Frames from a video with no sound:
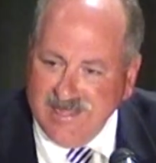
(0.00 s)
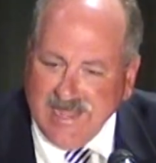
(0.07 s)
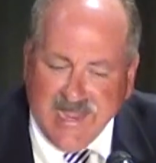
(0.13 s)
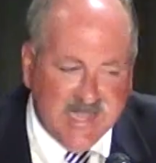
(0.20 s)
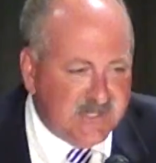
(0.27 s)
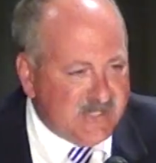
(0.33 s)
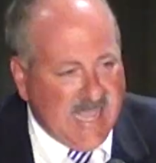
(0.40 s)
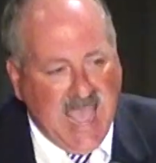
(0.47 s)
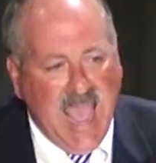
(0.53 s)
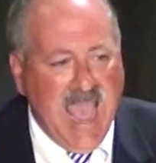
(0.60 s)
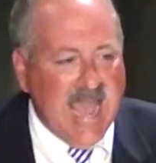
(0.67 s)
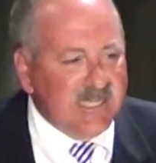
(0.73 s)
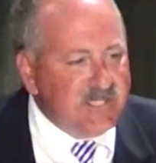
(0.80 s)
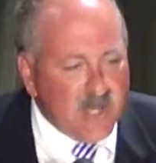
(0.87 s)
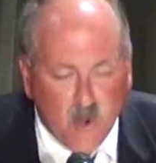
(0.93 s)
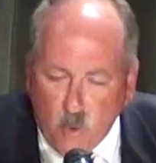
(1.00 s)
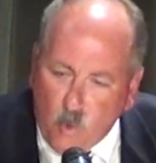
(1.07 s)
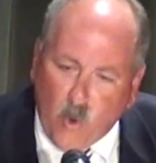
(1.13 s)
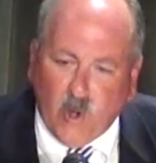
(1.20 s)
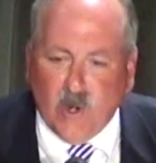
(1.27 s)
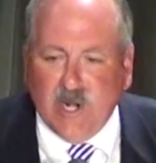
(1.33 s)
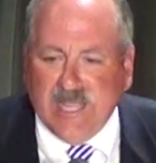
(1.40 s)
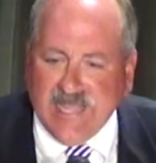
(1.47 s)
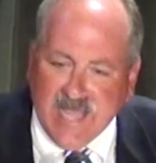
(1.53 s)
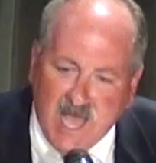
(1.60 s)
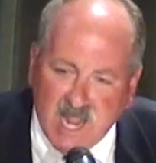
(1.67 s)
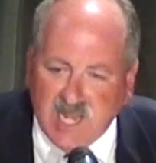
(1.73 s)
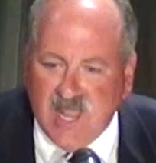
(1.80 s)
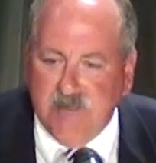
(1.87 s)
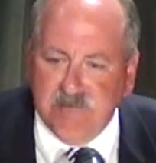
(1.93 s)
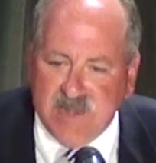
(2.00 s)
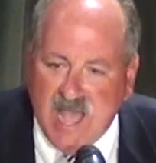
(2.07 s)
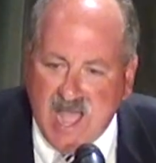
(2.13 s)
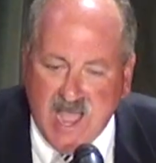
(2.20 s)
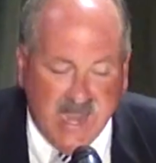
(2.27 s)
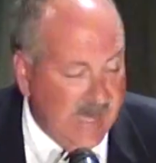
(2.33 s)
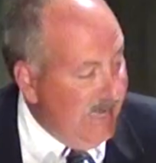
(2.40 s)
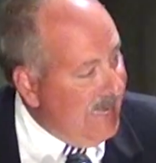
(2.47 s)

It's at Whirly Alumni.